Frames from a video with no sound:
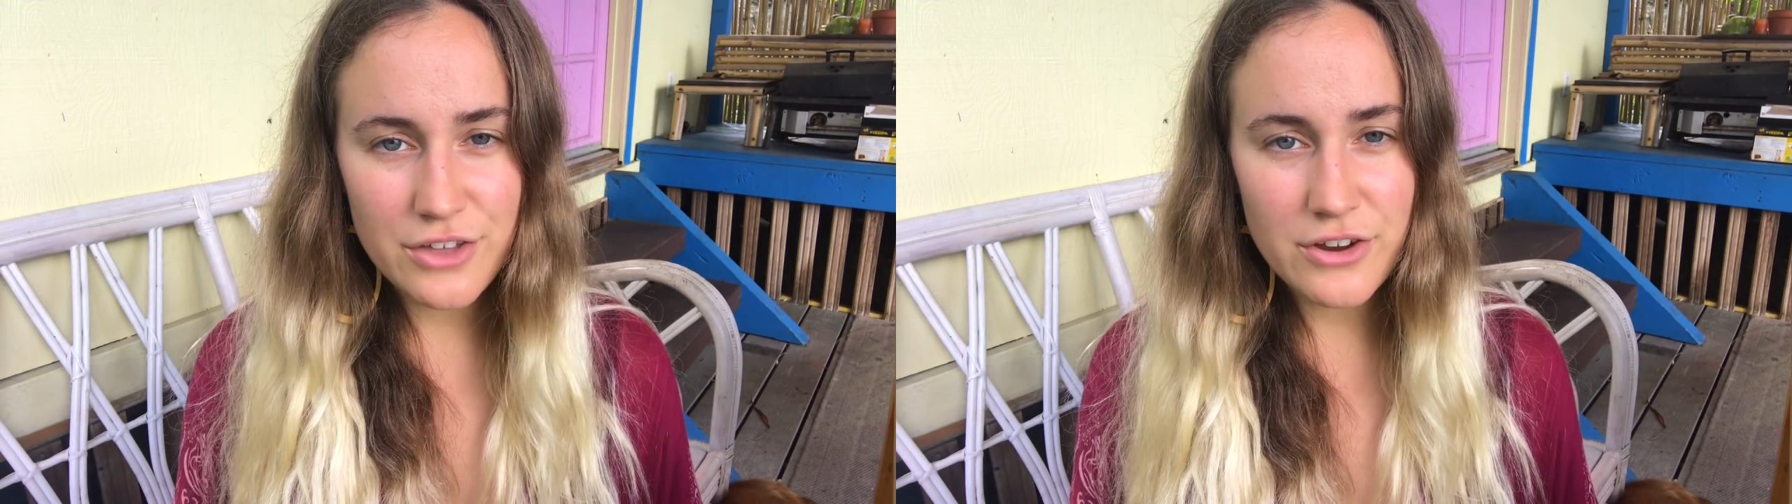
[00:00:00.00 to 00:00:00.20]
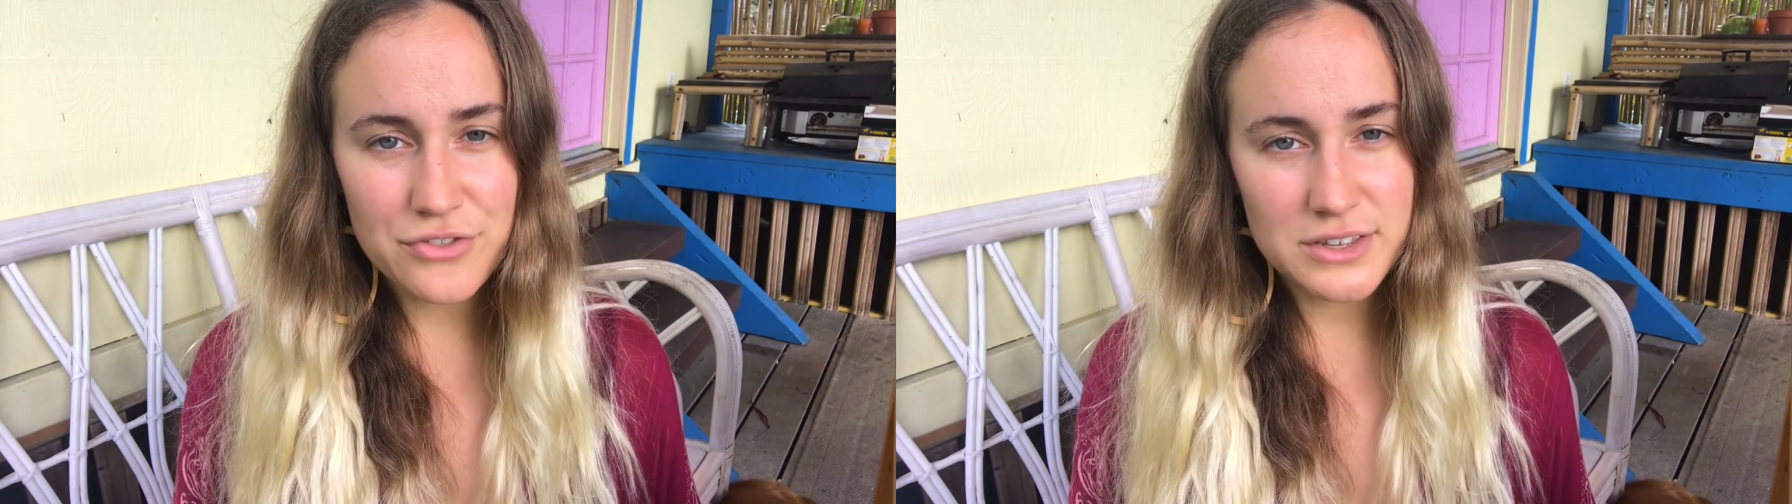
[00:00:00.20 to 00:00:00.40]

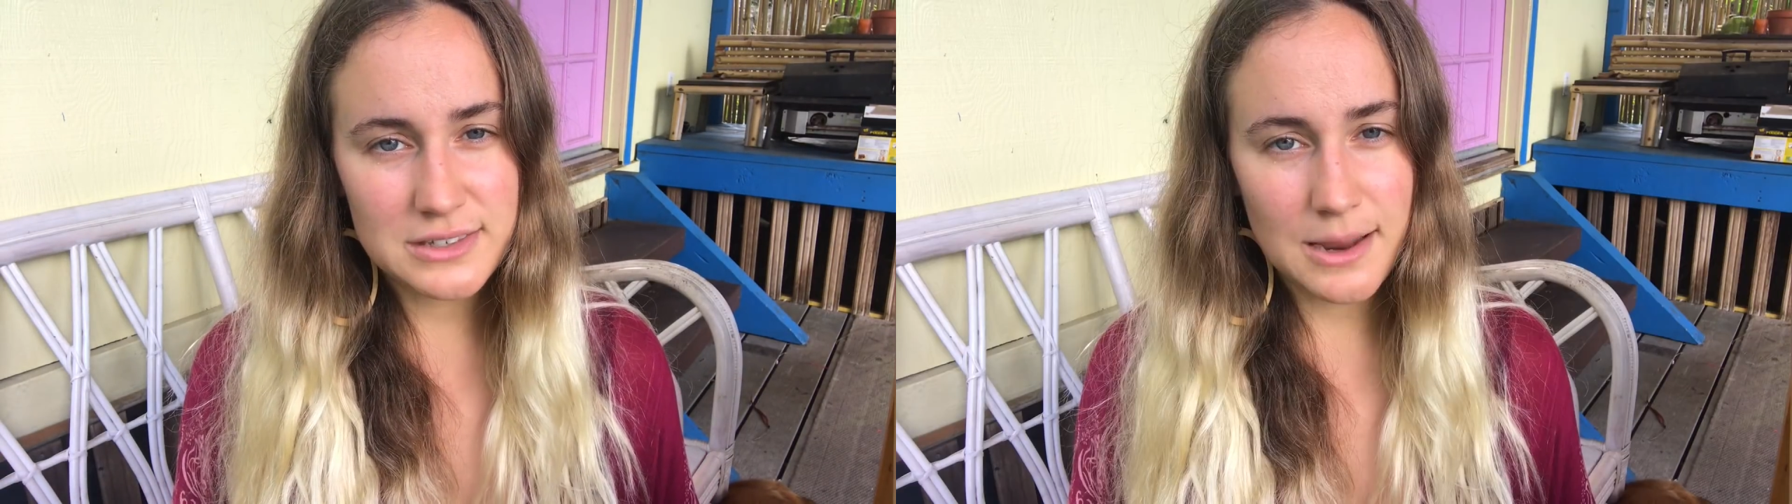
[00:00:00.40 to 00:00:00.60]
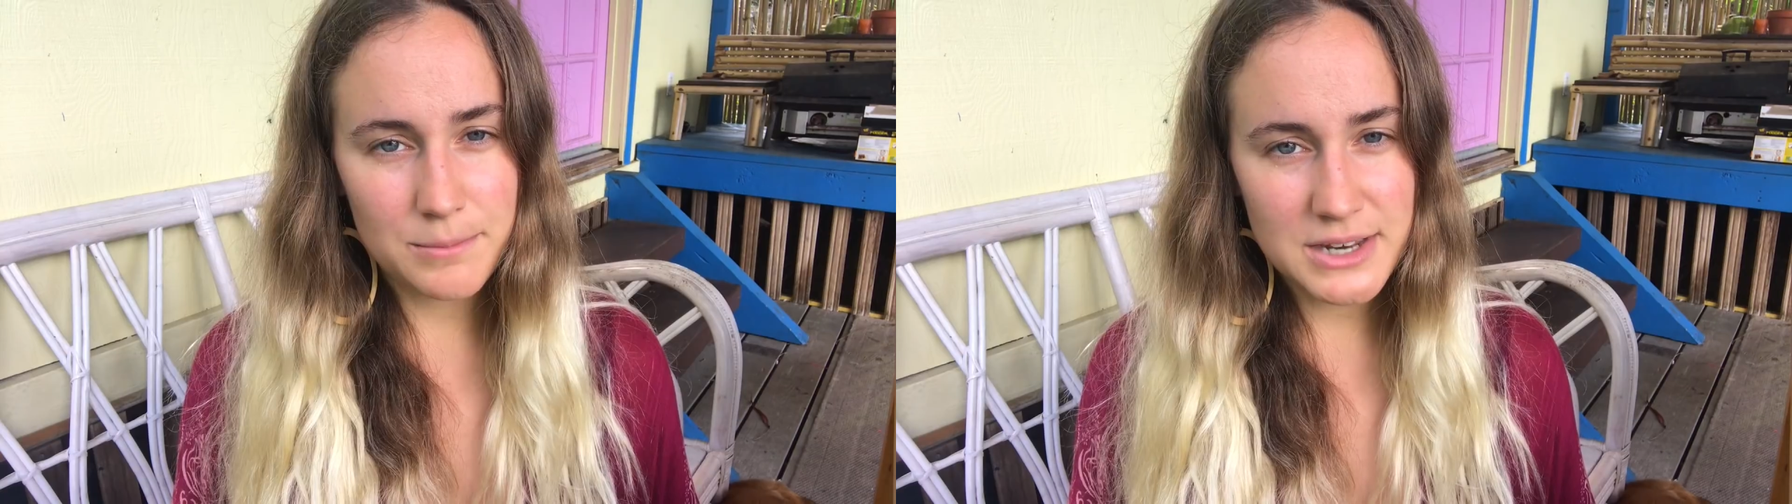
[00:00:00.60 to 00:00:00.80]
other at the
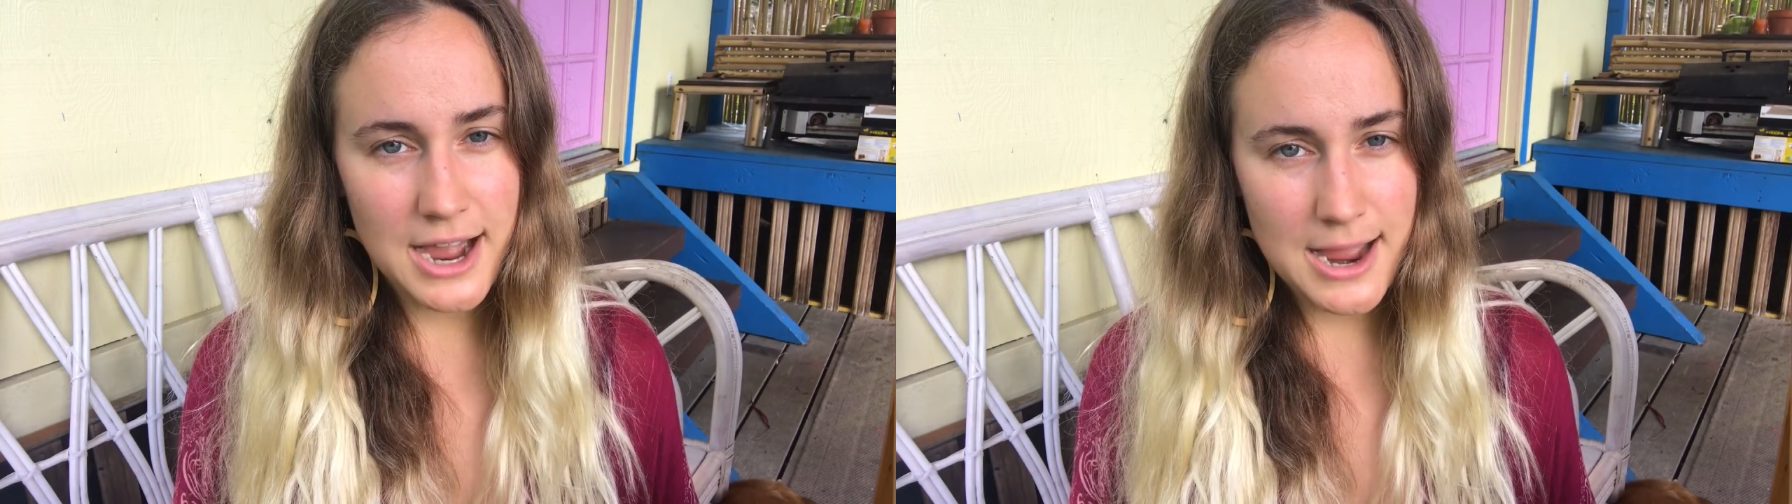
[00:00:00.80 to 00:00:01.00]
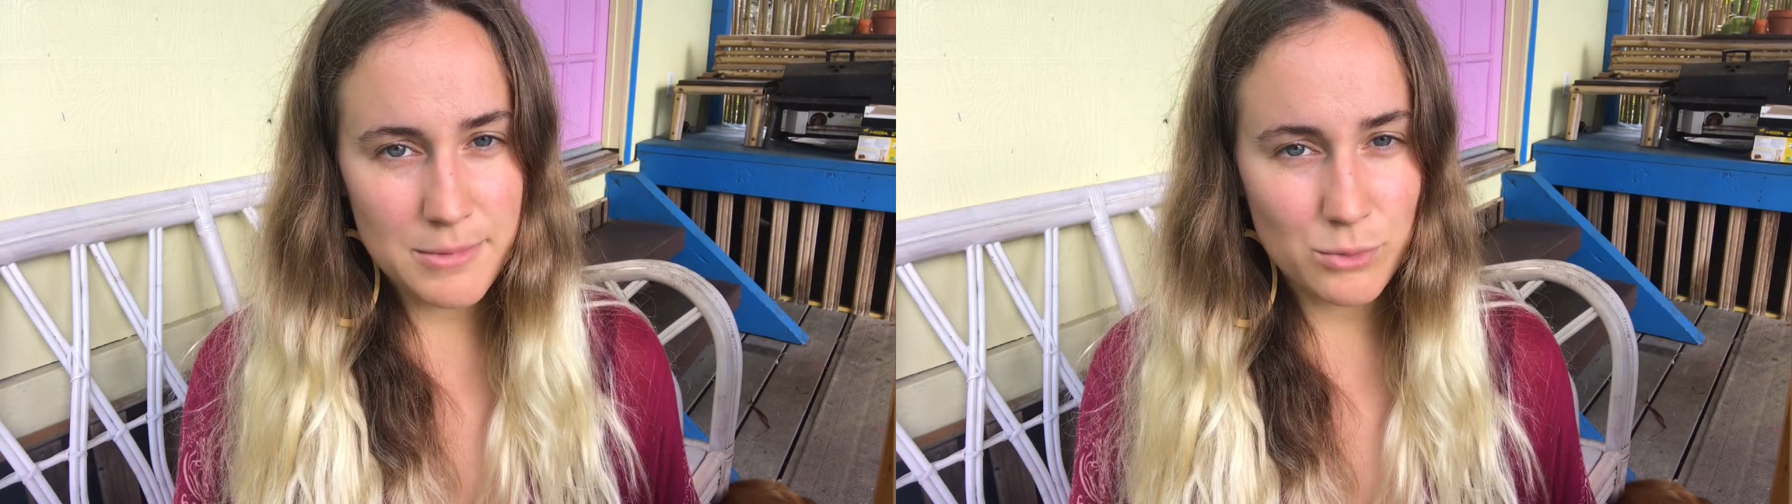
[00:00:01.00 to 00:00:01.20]
same
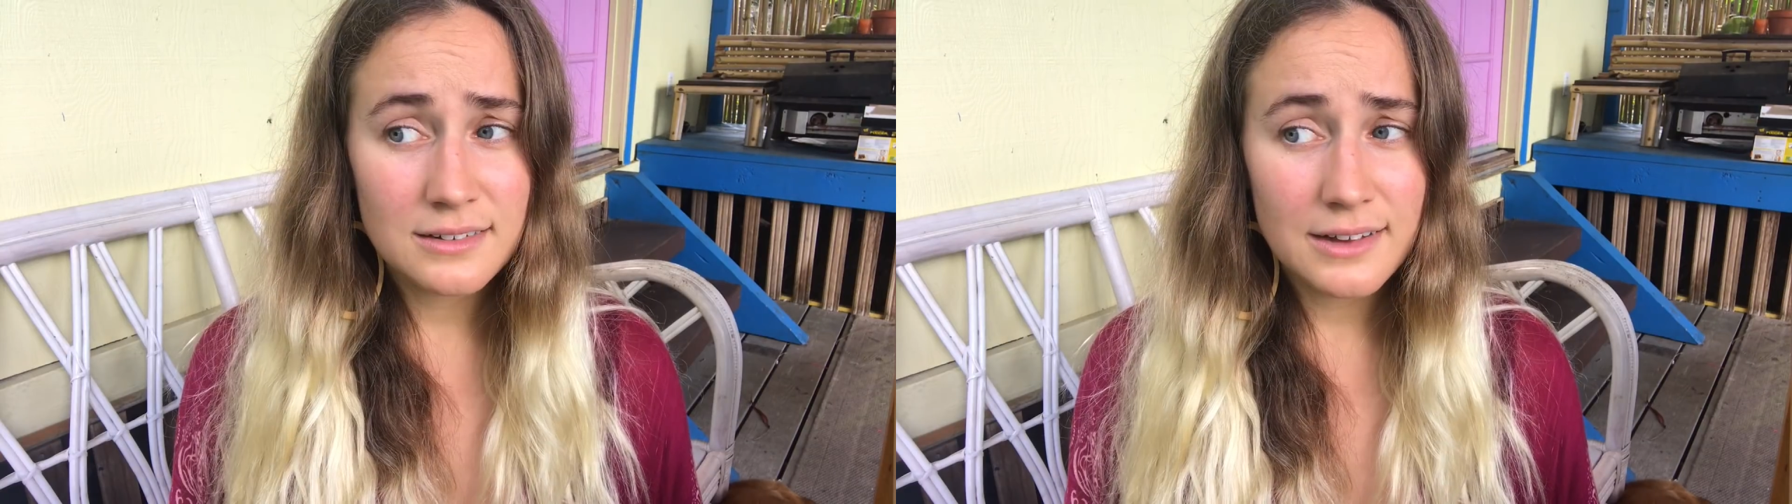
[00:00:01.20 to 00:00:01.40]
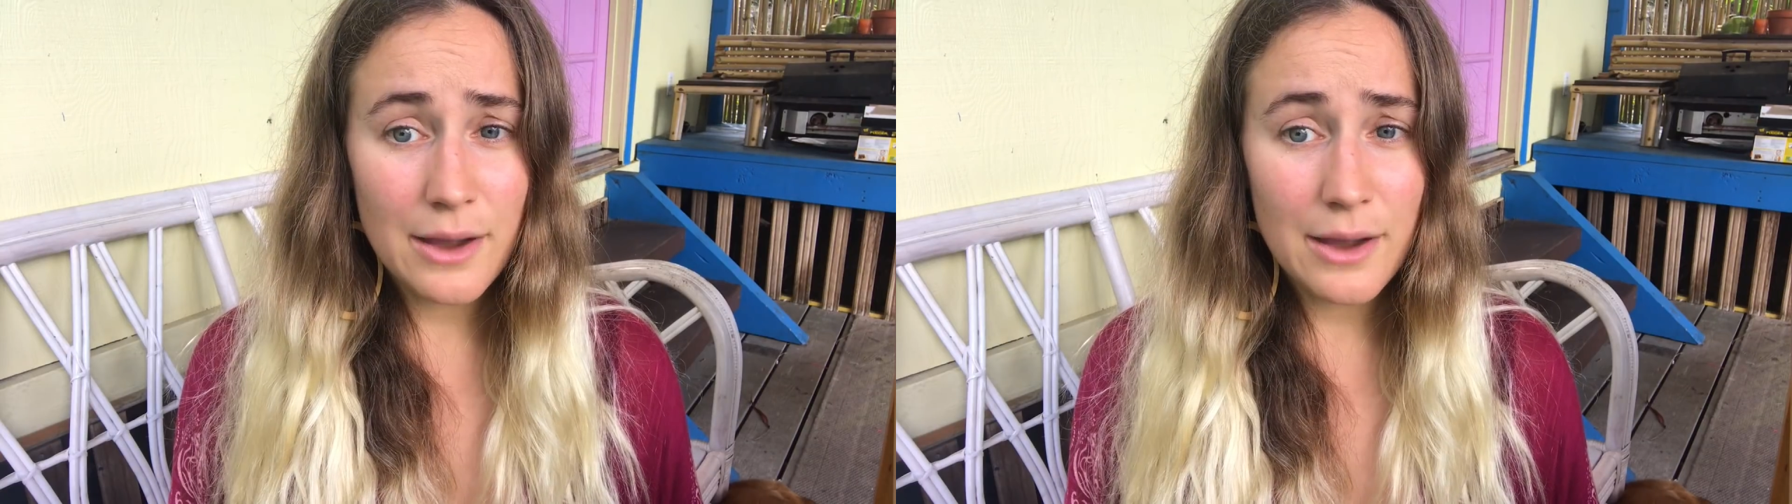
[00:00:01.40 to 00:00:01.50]
time, and